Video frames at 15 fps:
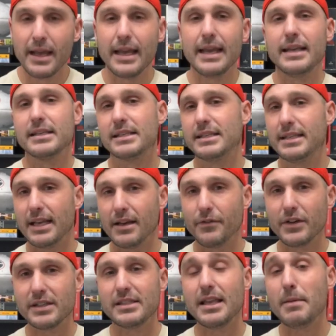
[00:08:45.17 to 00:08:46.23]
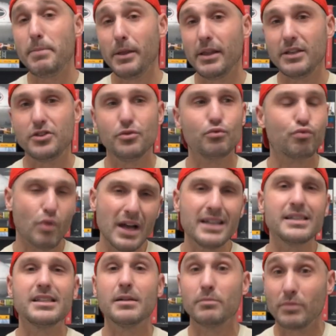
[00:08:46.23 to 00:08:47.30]
is give us the ability to run
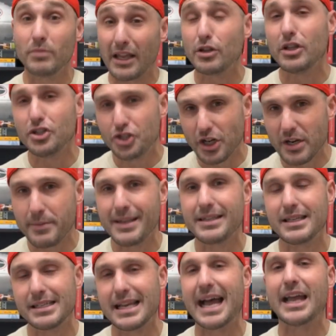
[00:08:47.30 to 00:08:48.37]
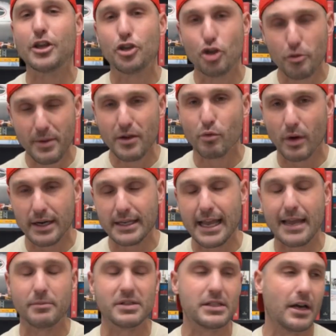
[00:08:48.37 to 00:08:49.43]
some like legitimate design QB run
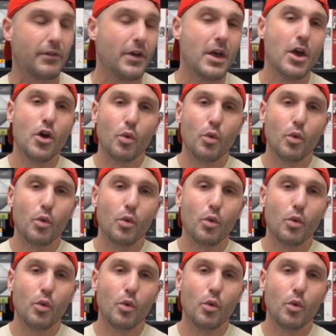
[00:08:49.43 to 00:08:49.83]
game stuff,